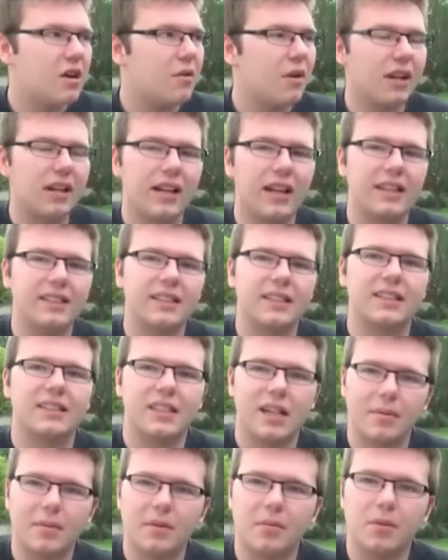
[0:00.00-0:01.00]
While it has
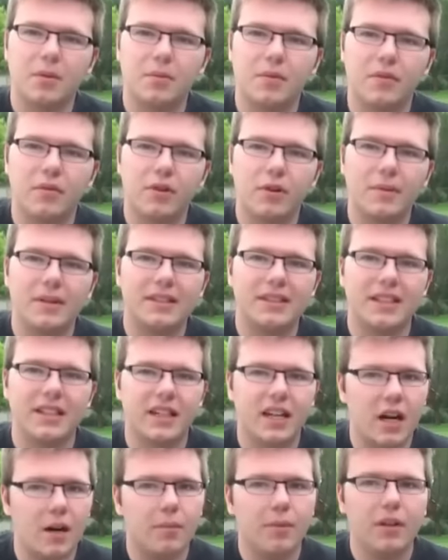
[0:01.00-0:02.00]
acceptable performance in a
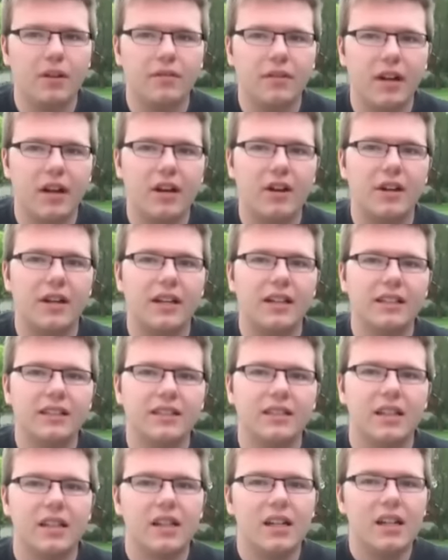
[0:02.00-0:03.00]
couple of
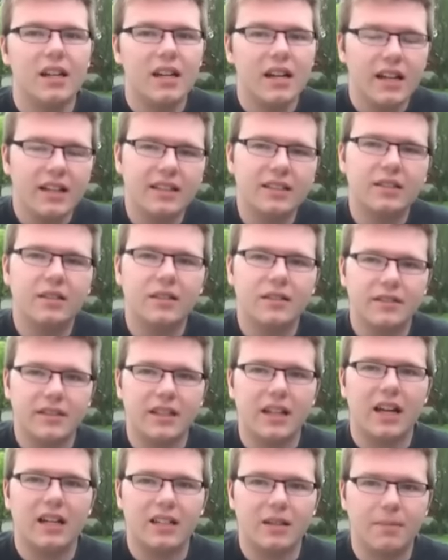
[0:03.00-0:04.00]
areas, it still leaves a
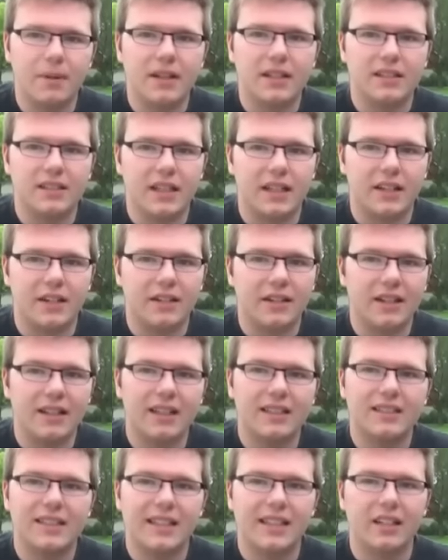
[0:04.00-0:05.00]
lot to be desired.
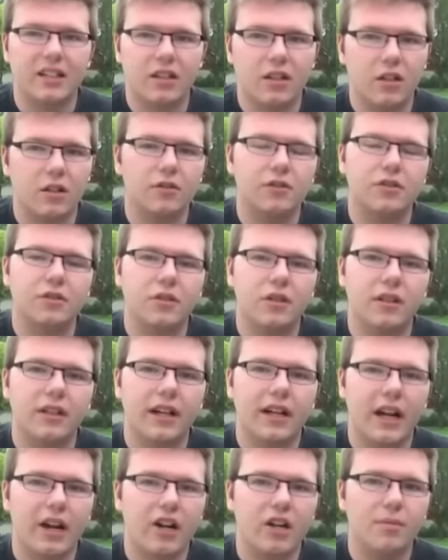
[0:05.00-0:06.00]
Let's take a closer look
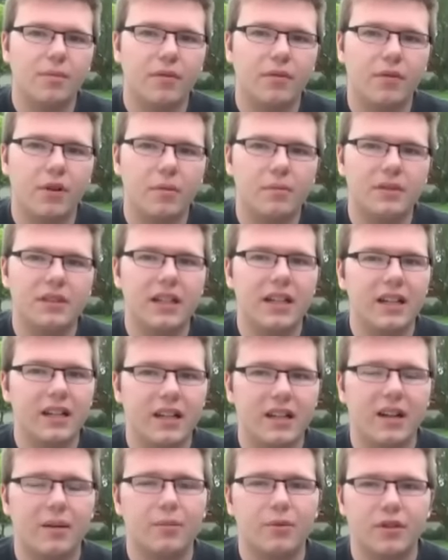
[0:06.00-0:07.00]
at how it performs in
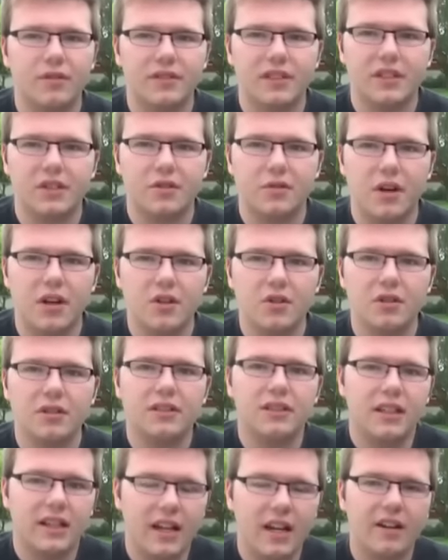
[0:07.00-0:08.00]
a number of
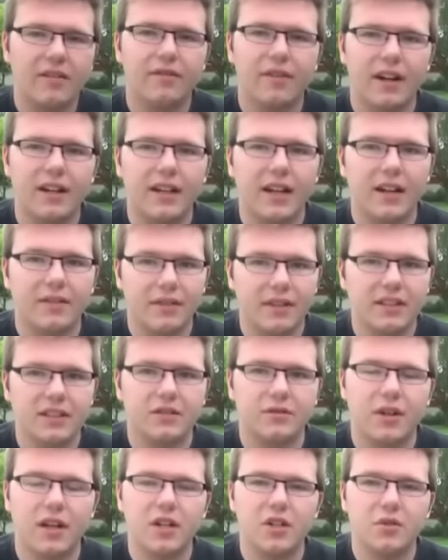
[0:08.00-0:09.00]
situations and find out if it's
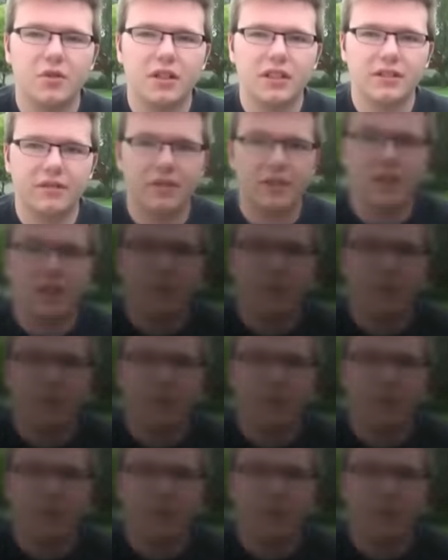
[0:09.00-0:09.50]
the right choice for